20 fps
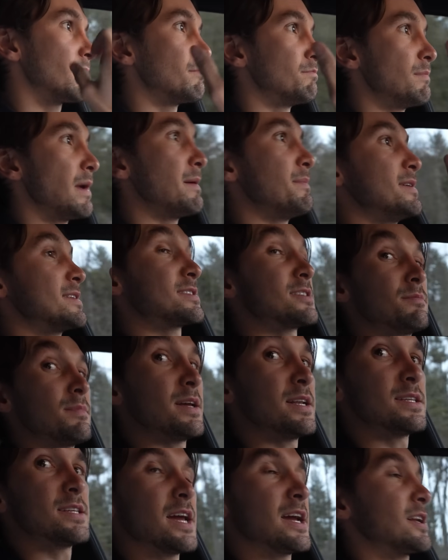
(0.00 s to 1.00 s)
maybe some
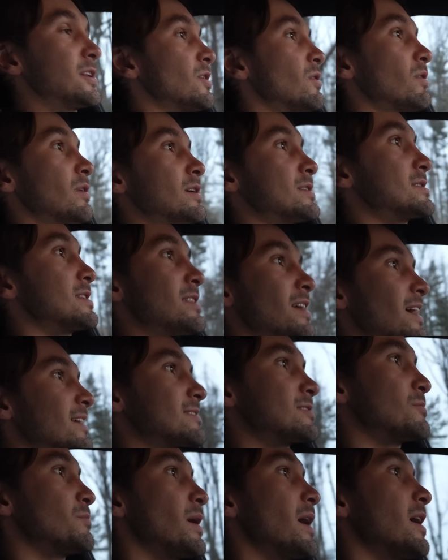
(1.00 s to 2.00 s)
intake noise.
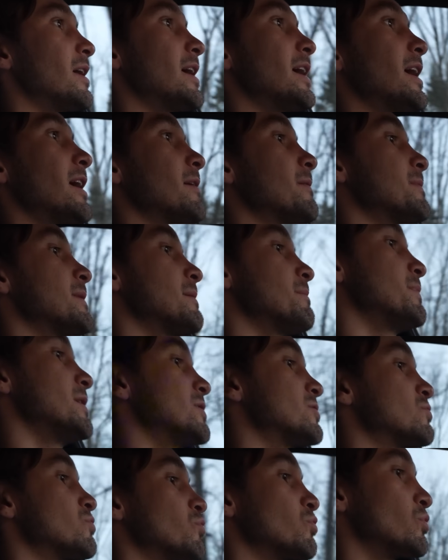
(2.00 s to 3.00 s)
That's about it. But
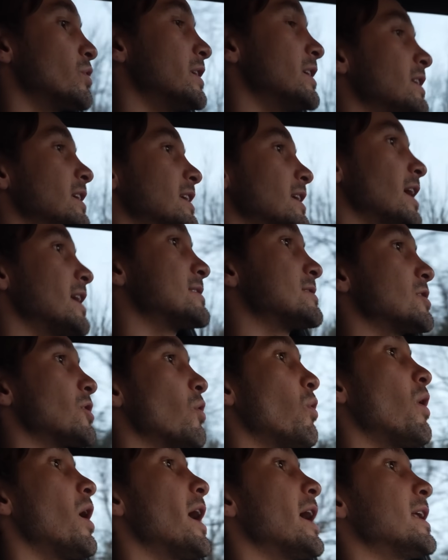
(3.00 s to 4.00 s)
it's really nice and
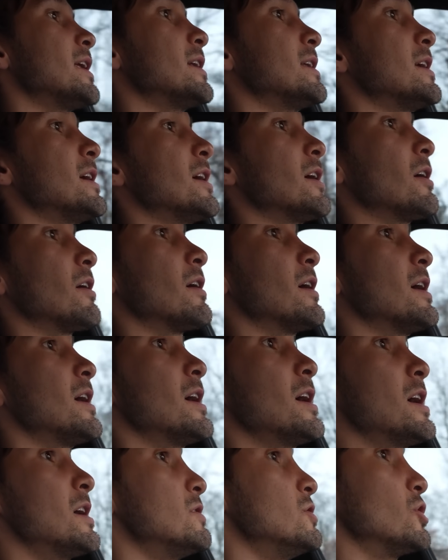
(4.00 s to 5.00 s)
quiet in here.
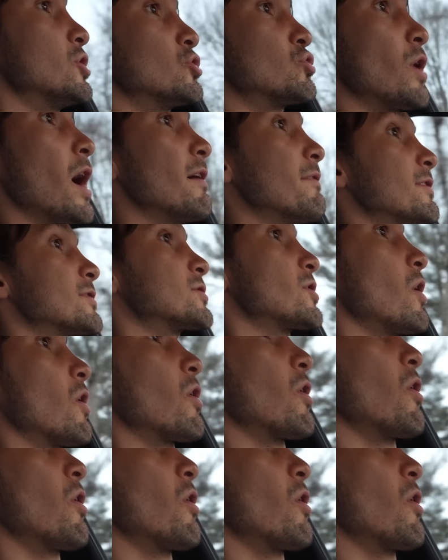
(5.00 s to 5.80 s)
You could drive this car